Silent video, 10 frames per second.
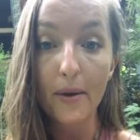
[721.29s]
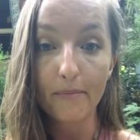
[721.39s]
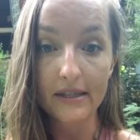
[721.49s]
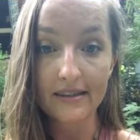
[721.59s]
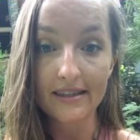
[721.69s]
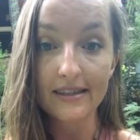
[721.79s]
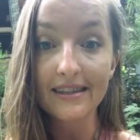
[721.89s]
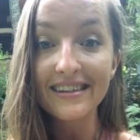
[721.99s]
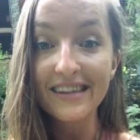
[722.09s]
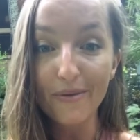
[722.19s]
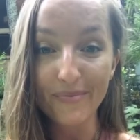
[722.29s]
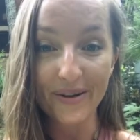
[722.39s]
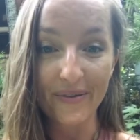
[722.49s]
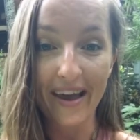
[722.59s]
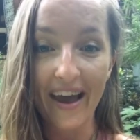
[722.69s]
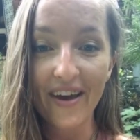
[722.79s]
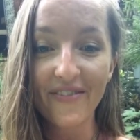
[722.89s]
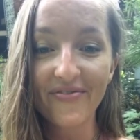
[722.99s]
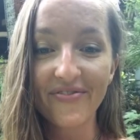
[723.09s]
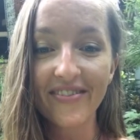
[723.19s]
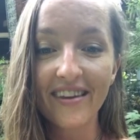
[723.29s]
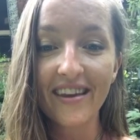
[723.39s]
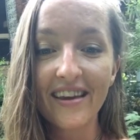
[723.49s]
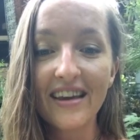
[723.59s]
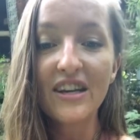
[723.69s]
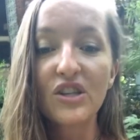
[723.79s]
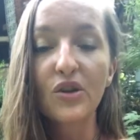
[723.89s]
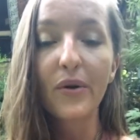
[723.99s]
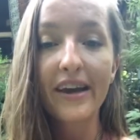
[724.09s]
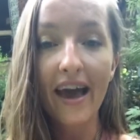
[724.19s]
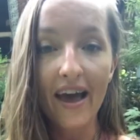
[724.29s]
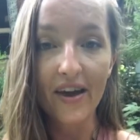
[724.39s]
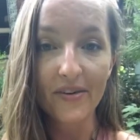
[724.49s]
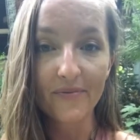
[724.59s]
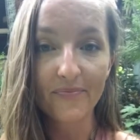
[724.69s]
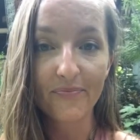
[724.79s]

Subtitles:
Business Template, okay? So again,